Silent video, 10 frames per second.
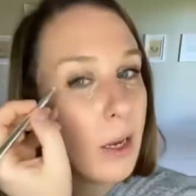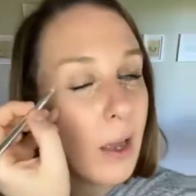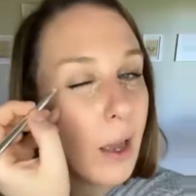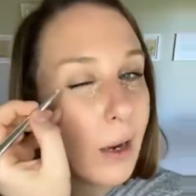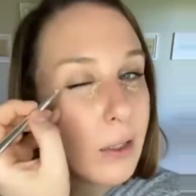
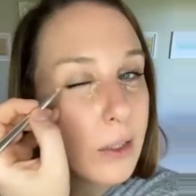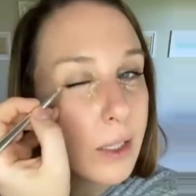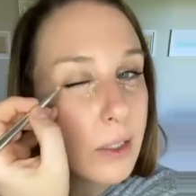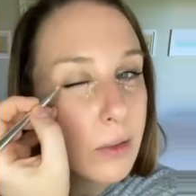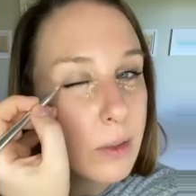I actually
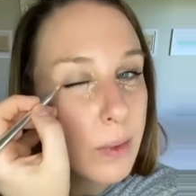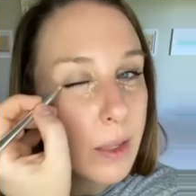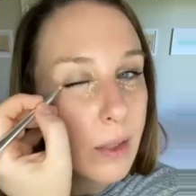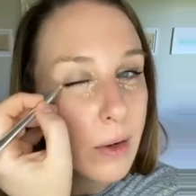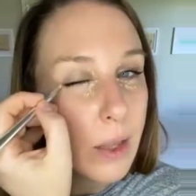told somebody the
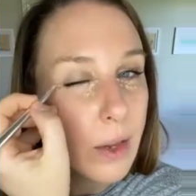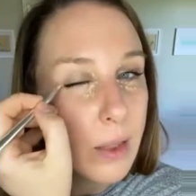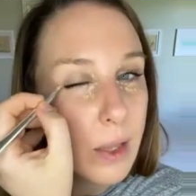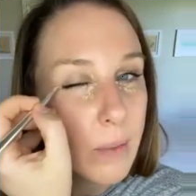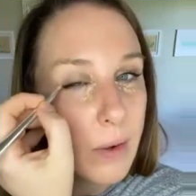other day that I
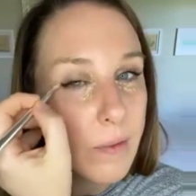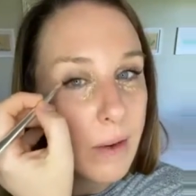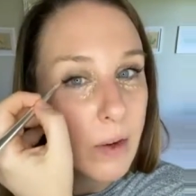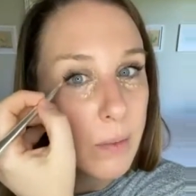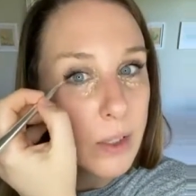think my
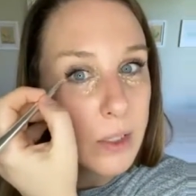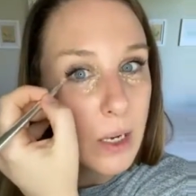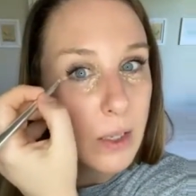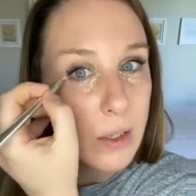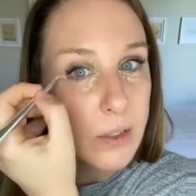favorite blush
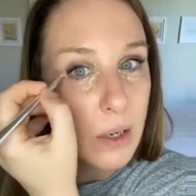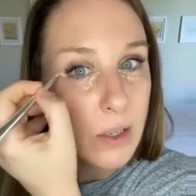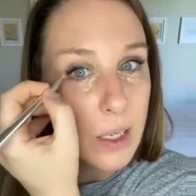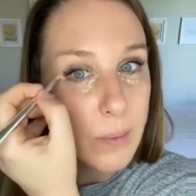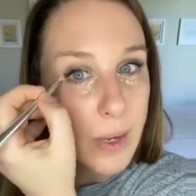colors are
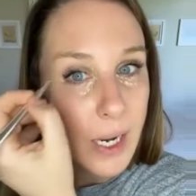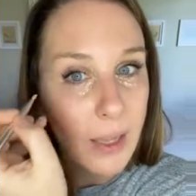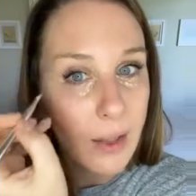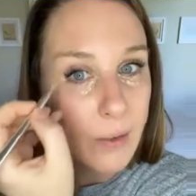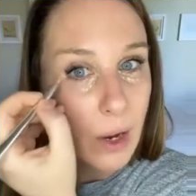Demi, and
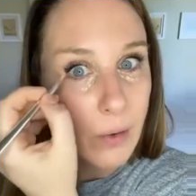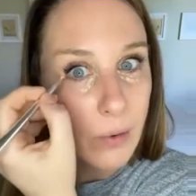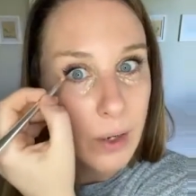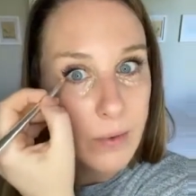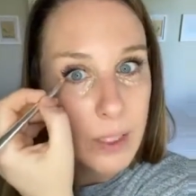they've gotten rid
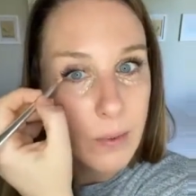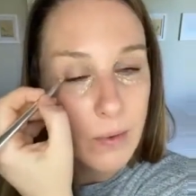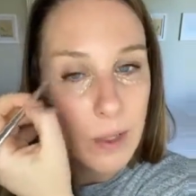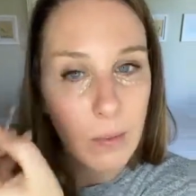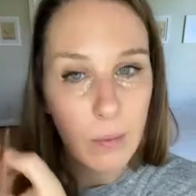of some of
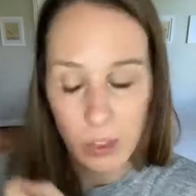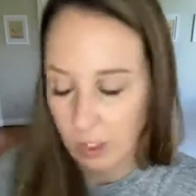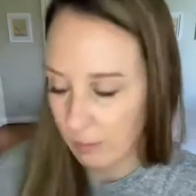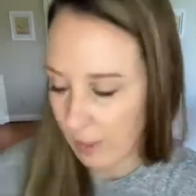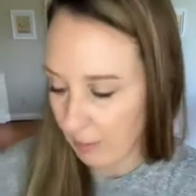them, which has
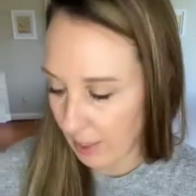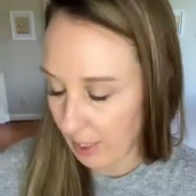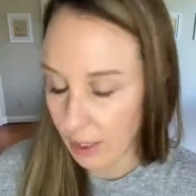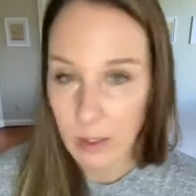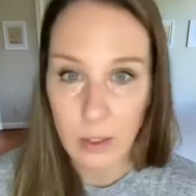made me
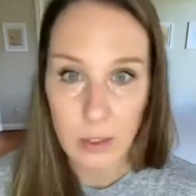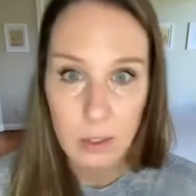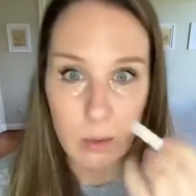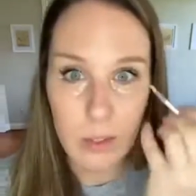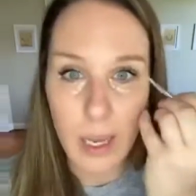so
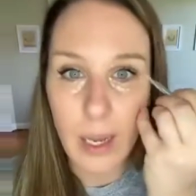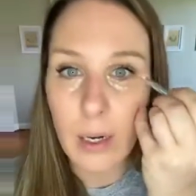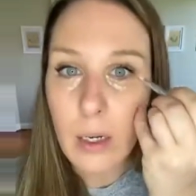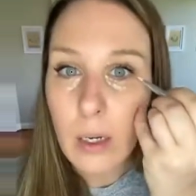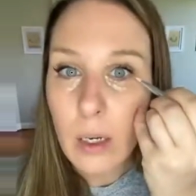sad.
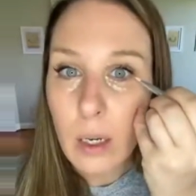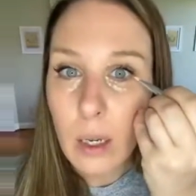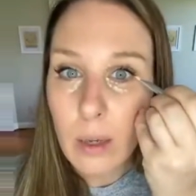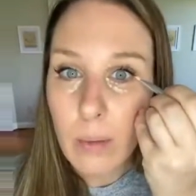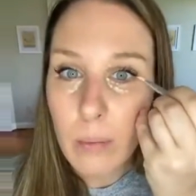
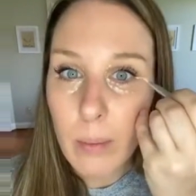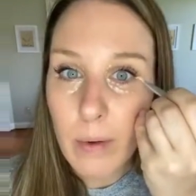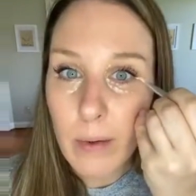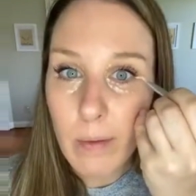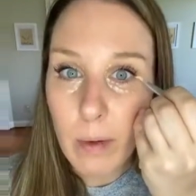But my
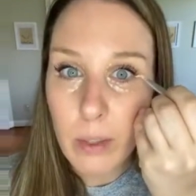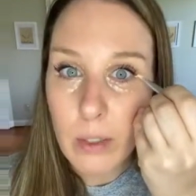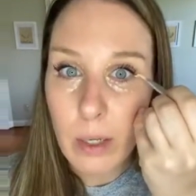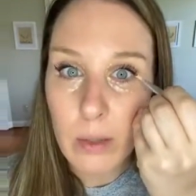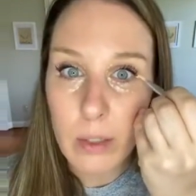favorite blush
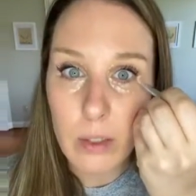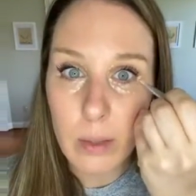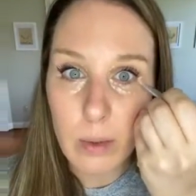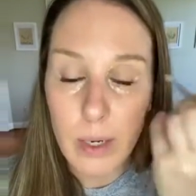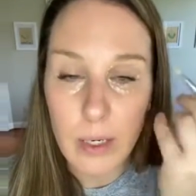colors are Demi
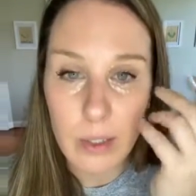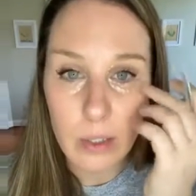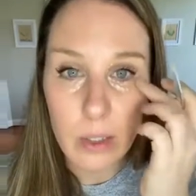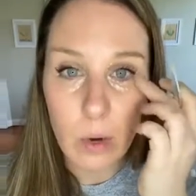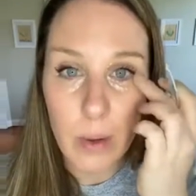because they're
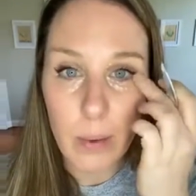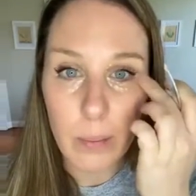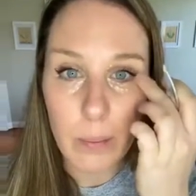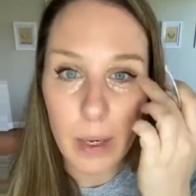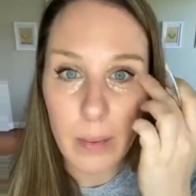so
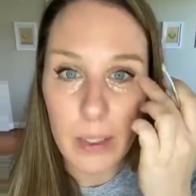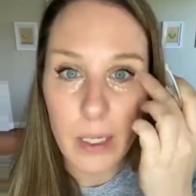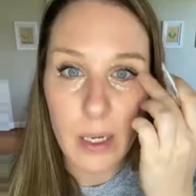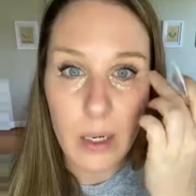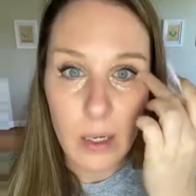pigmented.
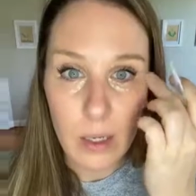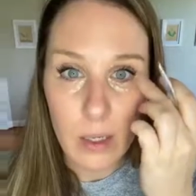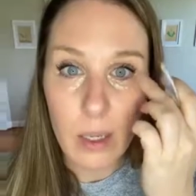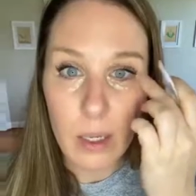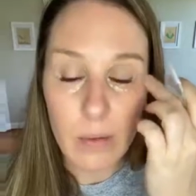They
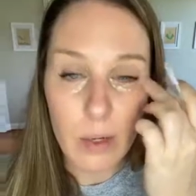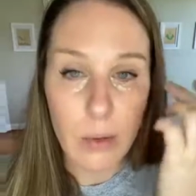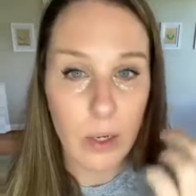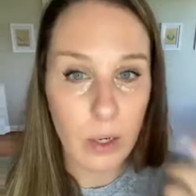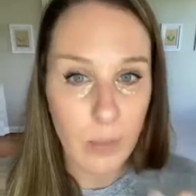give you an
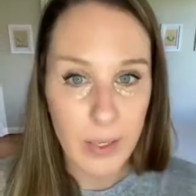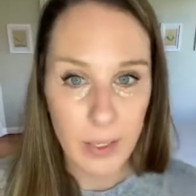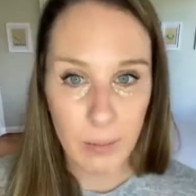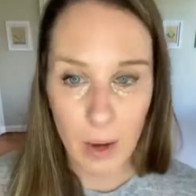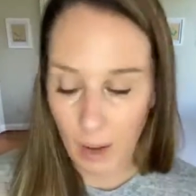amazing
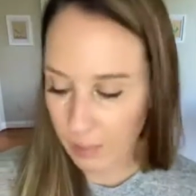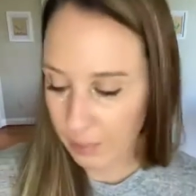pop.